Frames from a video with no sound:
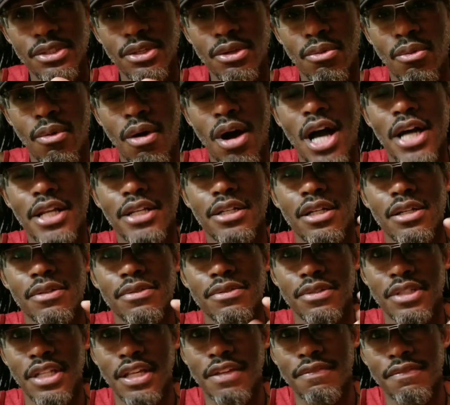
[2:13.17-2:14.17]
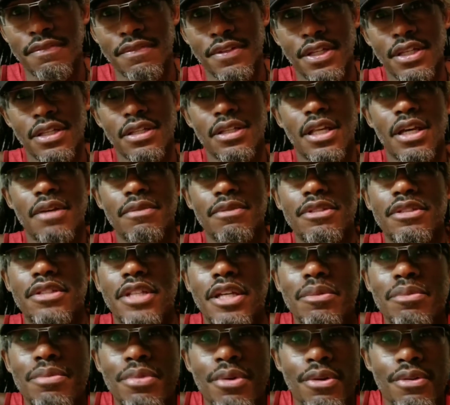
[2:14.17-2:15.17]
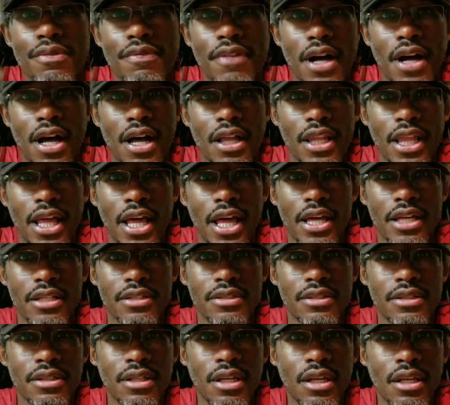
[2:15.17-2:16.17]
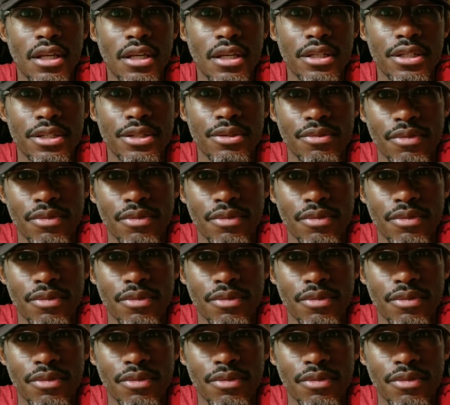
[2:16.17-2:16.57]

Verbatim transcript: they're wide enough so they fit. They have the same profile as your